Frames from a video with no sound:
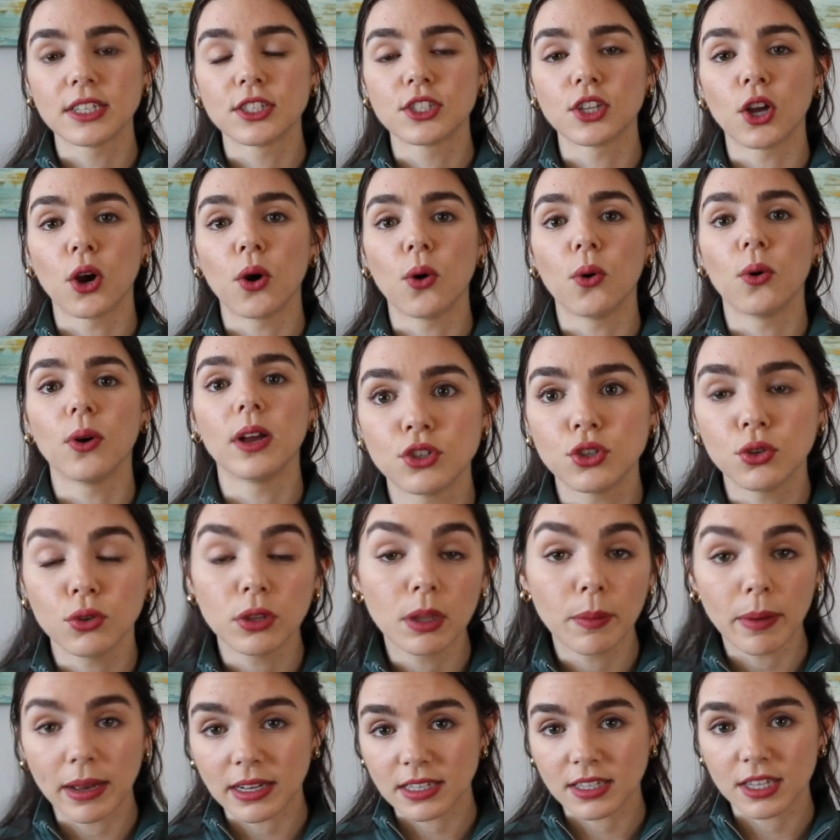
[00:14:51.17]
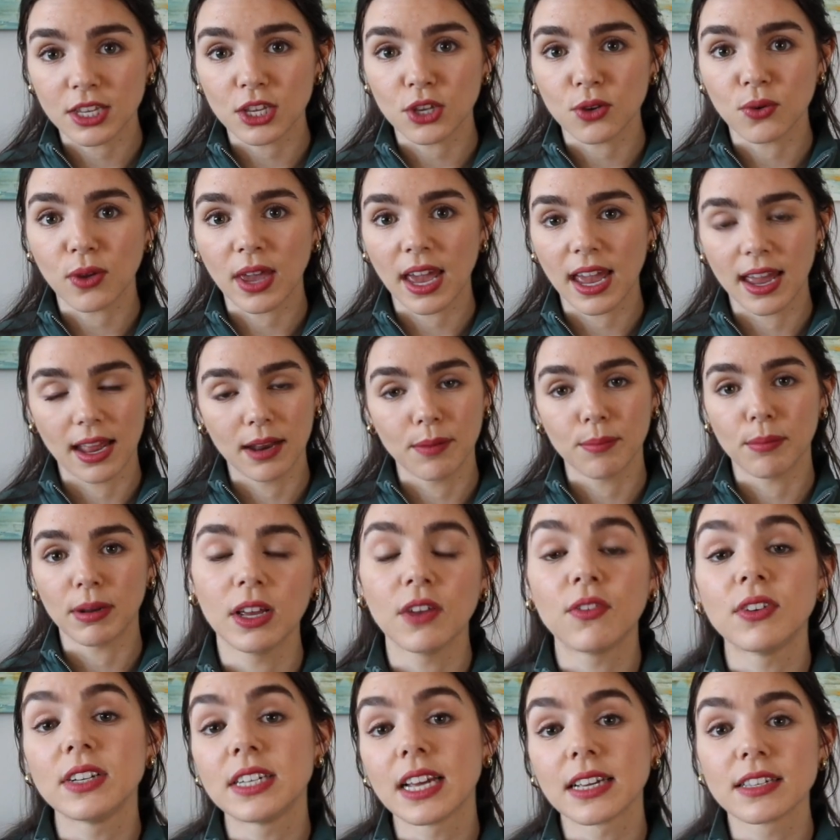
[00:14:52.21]
So do the best that you can,
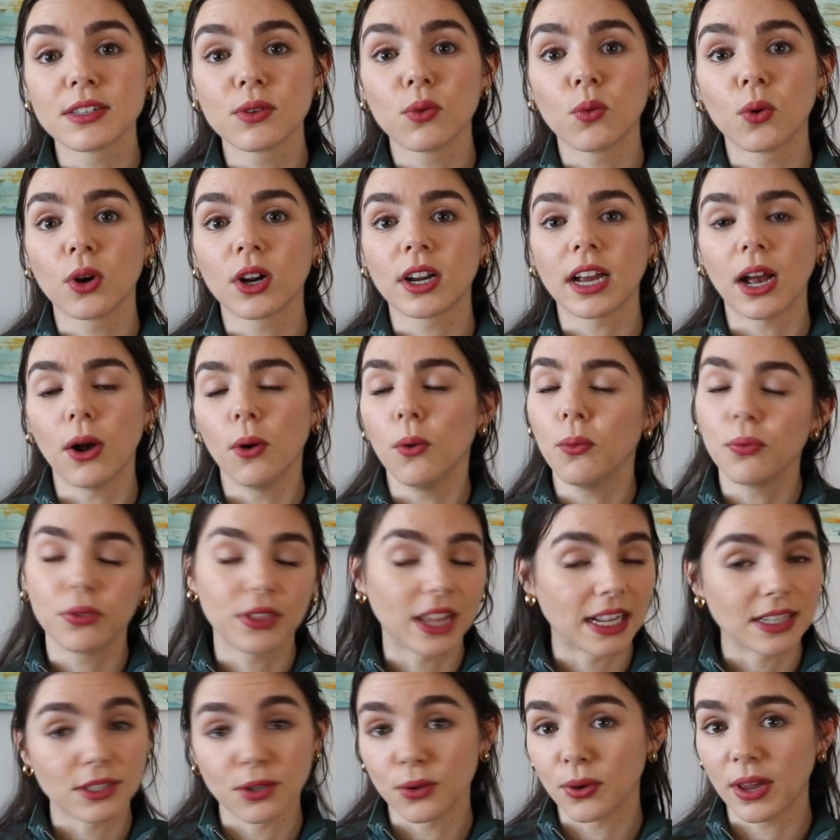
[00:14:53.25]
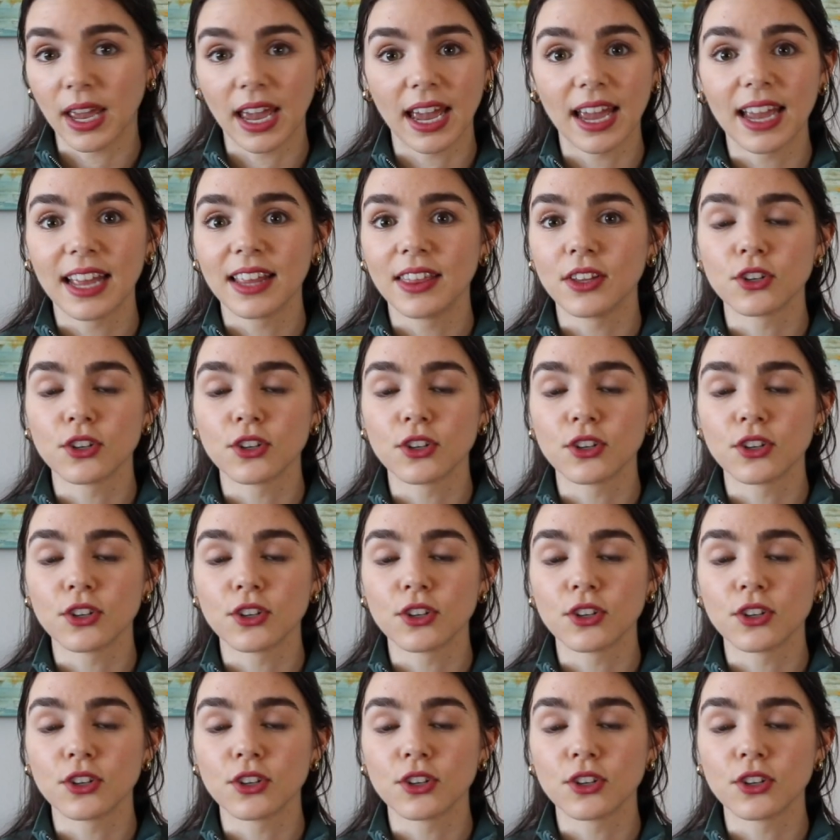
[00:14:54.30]
but if it doesn't work out, that's okay.